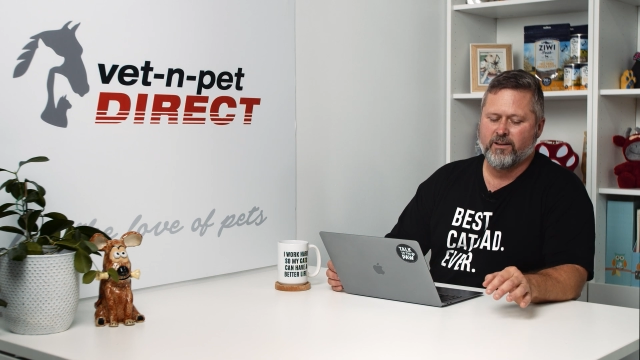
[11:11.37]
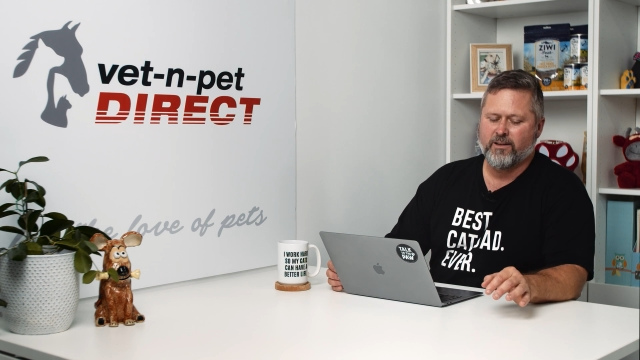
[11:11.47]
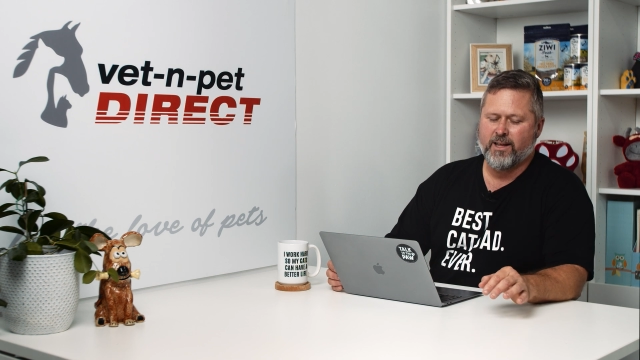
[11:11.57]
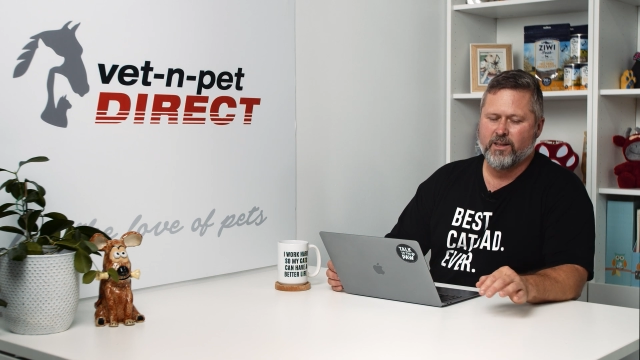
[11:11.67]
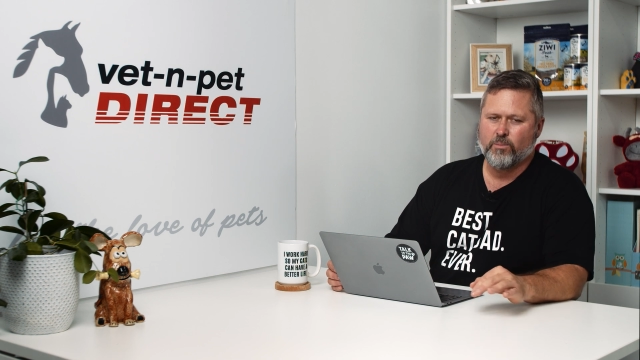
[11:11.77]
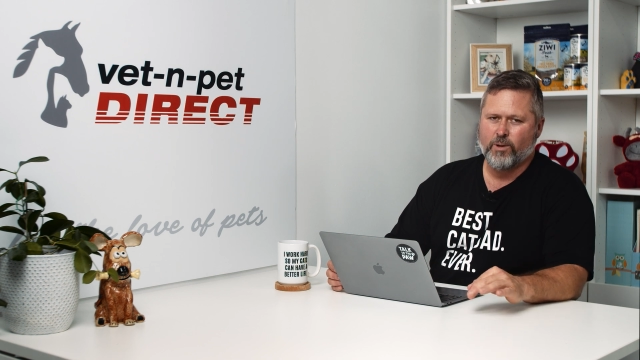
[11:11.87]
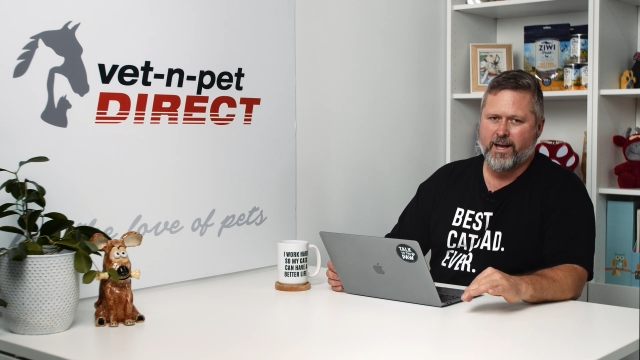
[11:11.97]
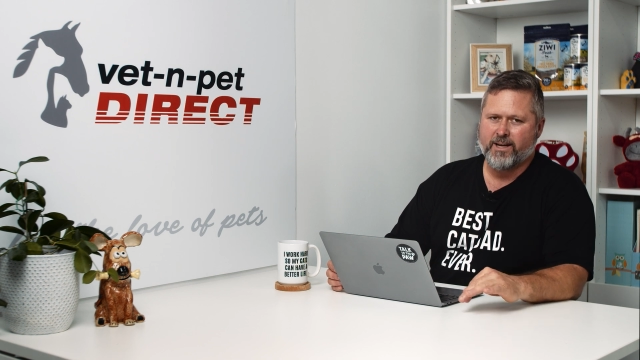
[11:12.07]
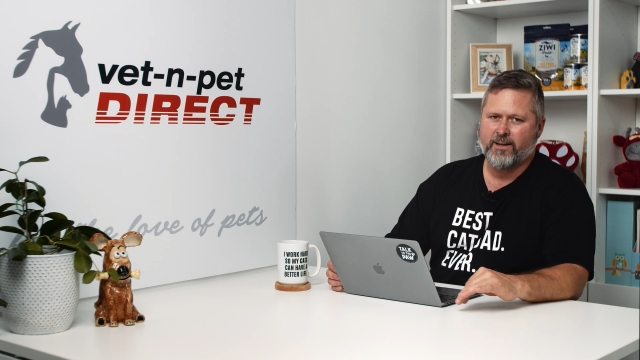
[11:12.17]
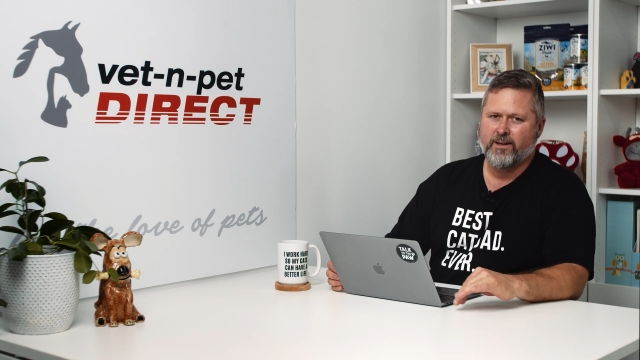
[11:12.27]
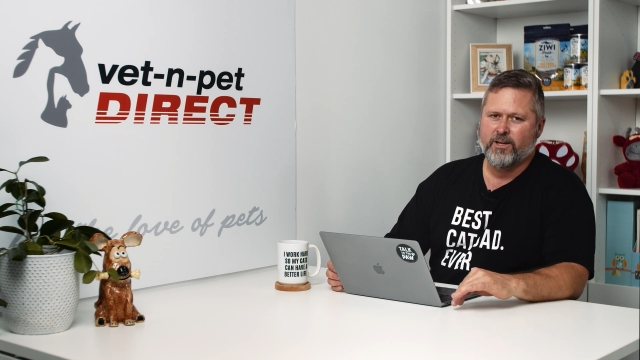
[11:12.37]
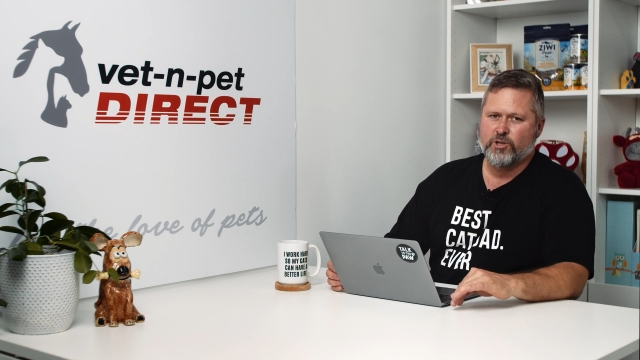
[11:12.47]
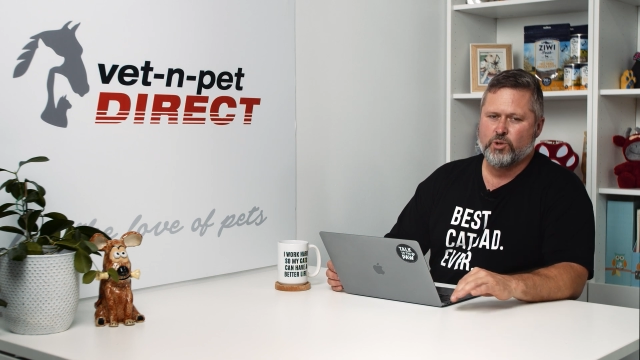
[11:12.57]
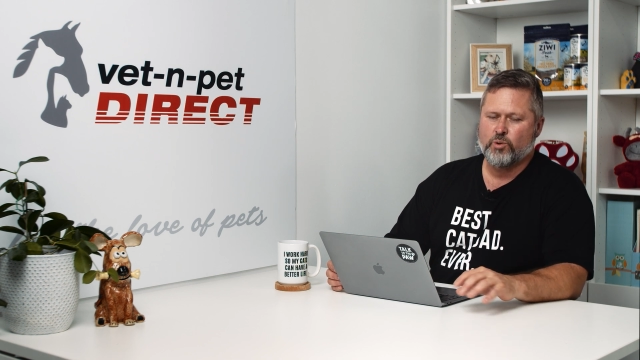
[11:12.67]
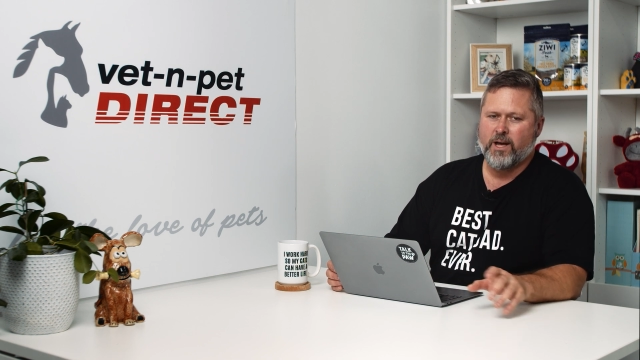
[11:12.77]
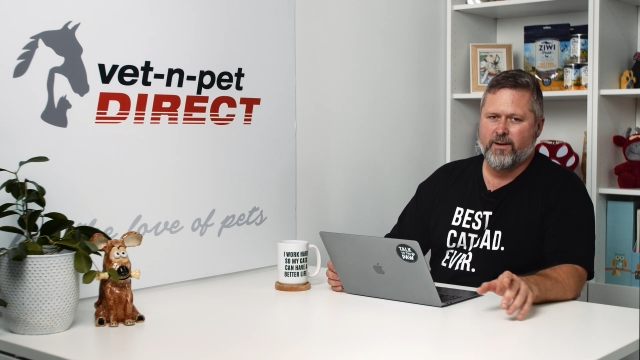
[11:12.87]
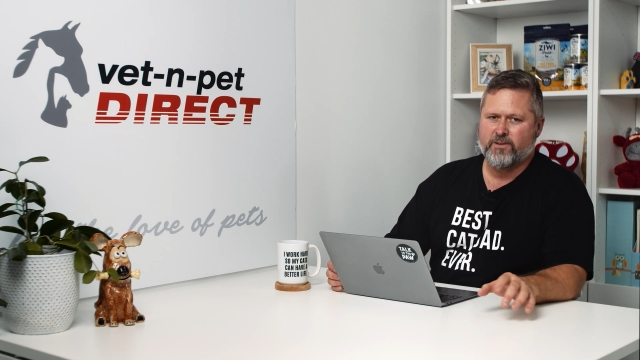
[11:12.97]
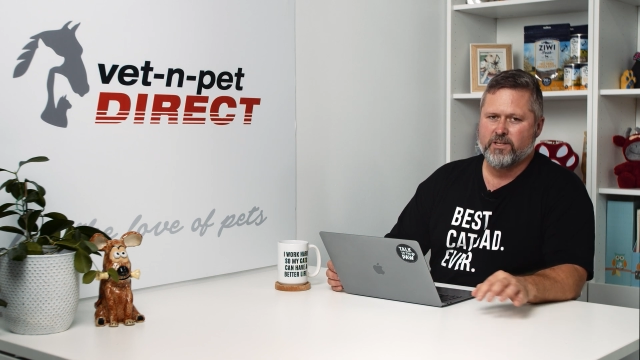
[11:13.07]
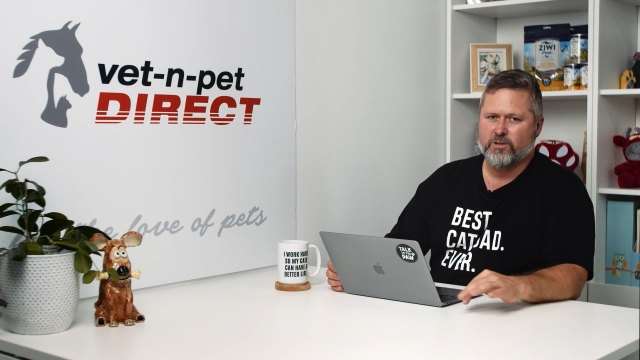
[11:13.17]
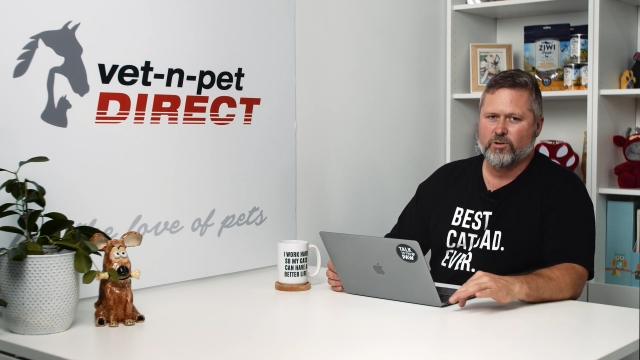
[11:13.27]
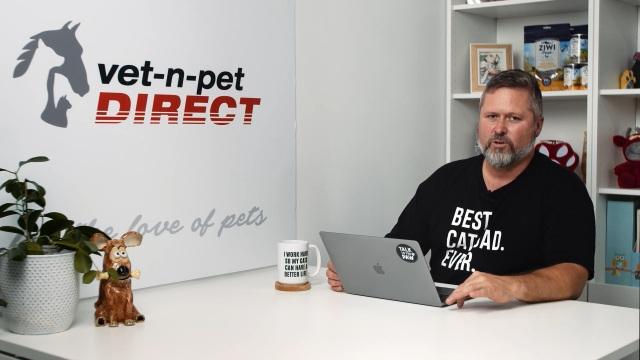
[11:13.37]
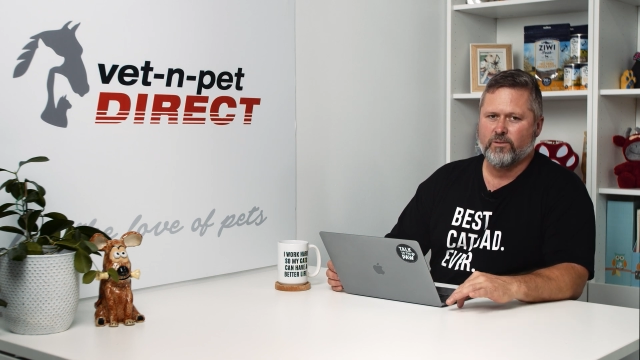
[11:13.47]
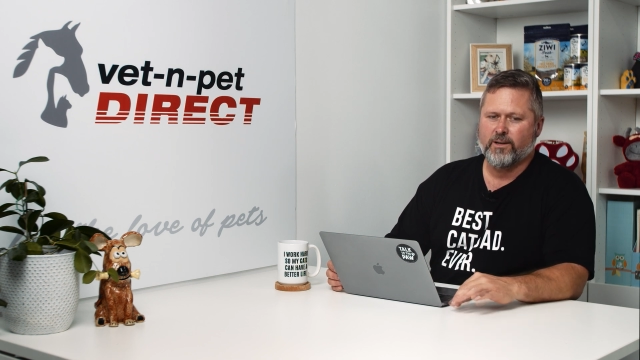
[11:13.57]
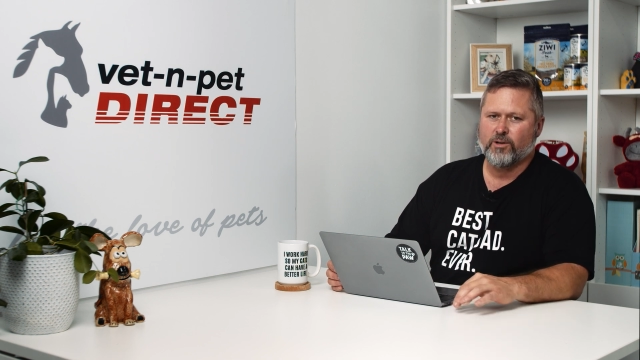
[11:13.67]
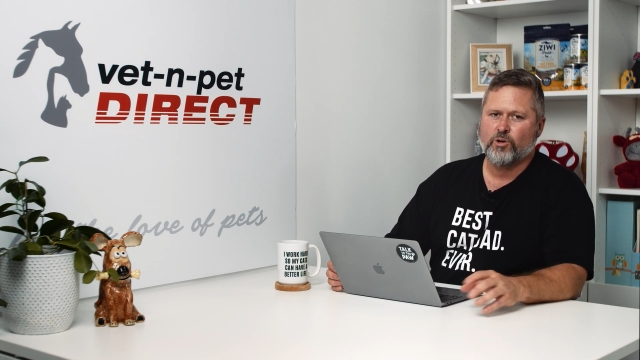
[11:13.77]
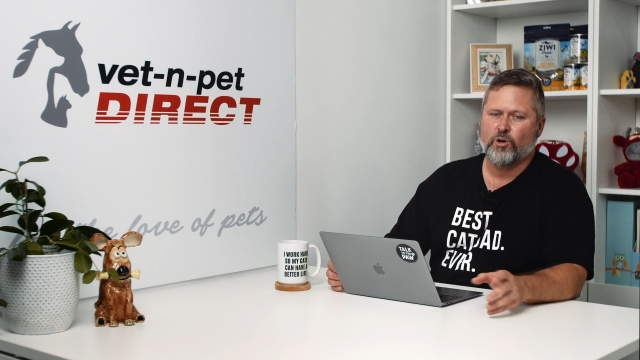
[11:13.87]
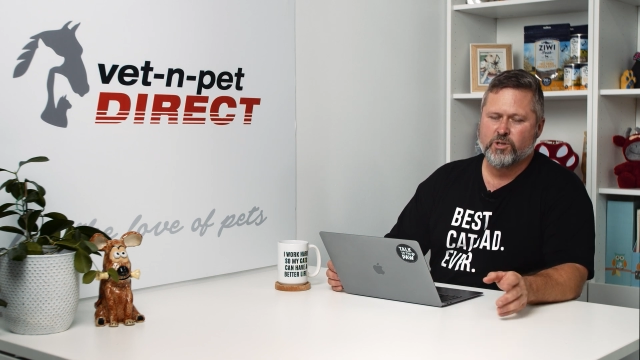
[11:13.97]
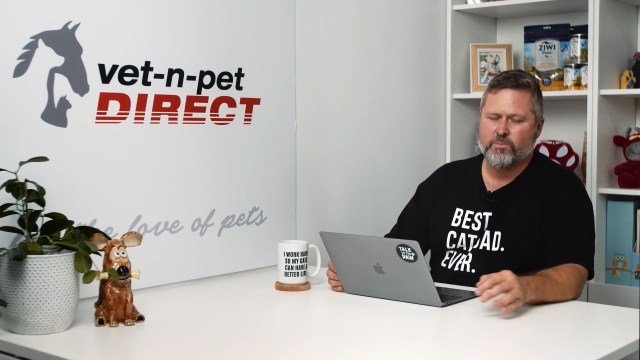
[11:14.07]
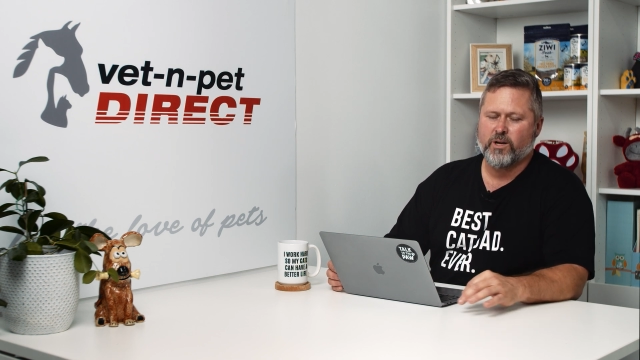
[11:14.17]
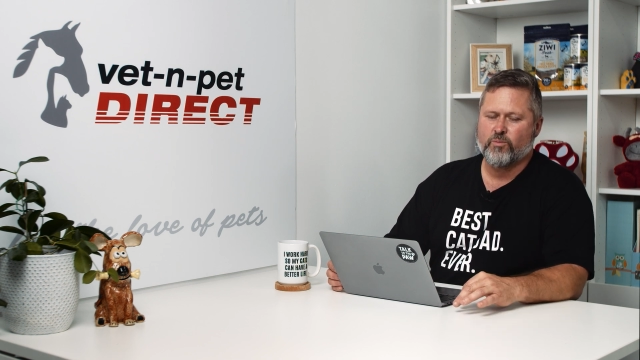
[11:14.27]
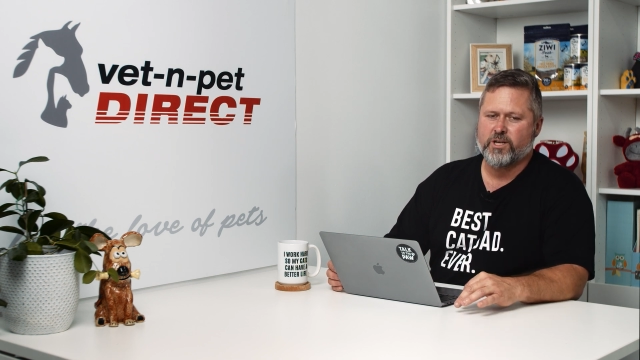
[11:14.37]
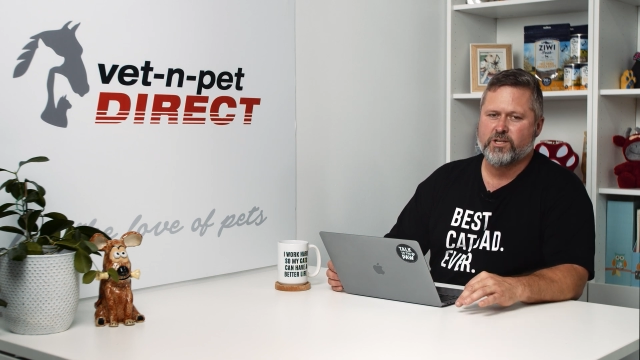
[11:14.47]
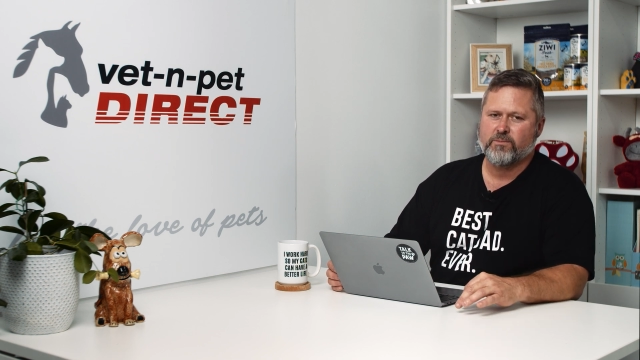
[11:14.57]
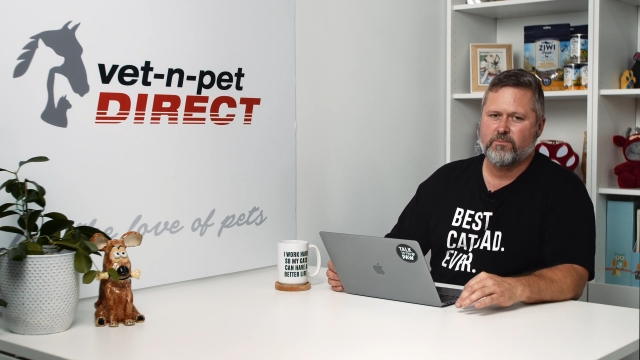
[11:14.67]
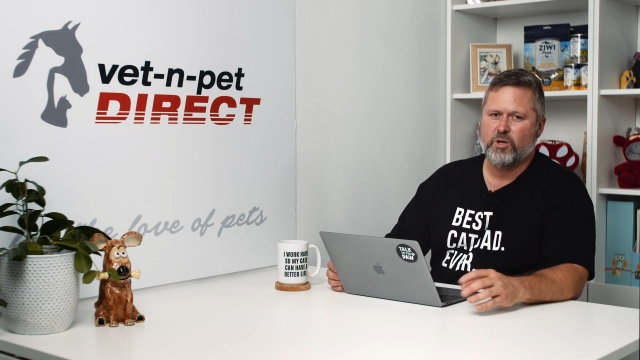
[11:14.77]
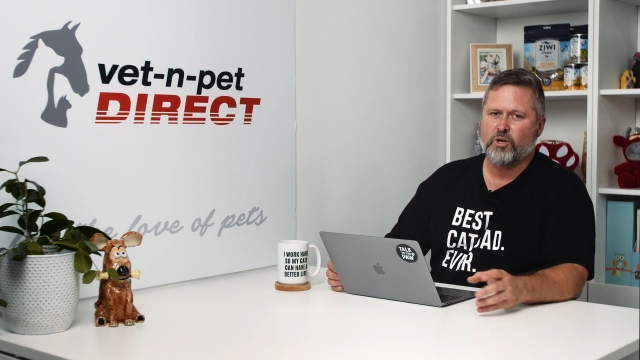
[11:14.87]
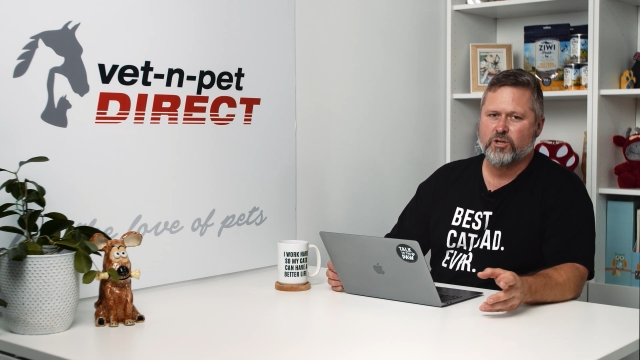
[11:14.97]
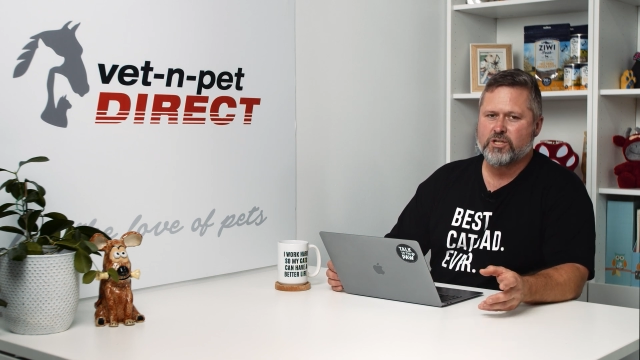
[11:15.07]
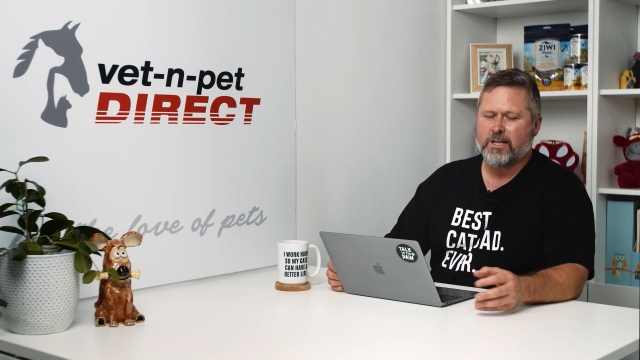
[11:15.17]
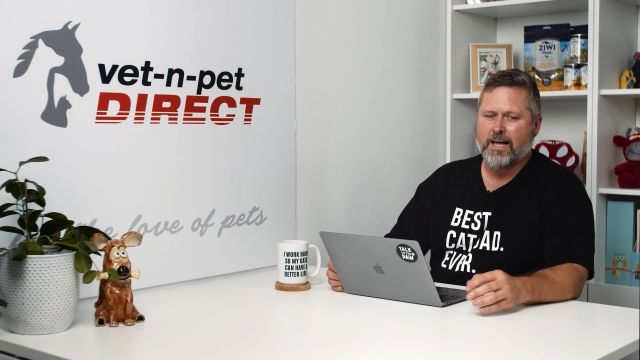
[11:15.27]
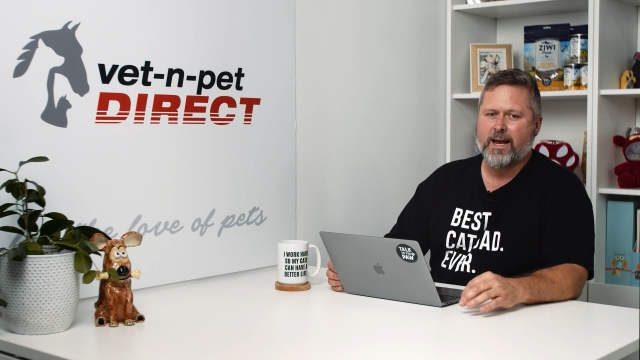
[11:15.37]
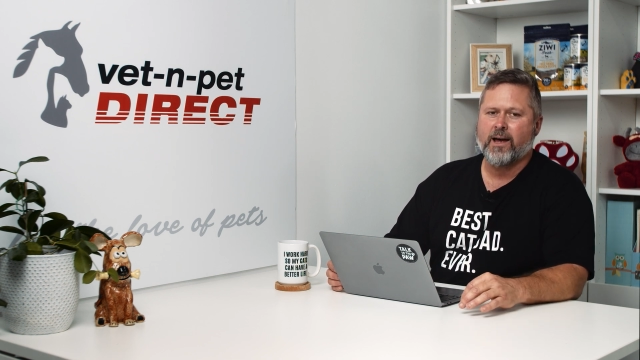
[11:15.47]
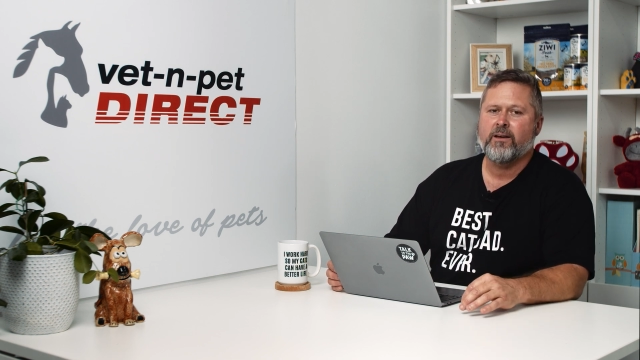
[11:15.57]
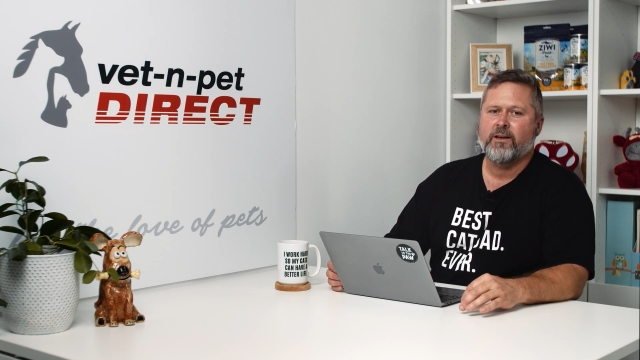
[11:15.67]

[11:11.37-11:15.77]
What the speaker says: and the bladder should have this little glucosamine-rich mucus layer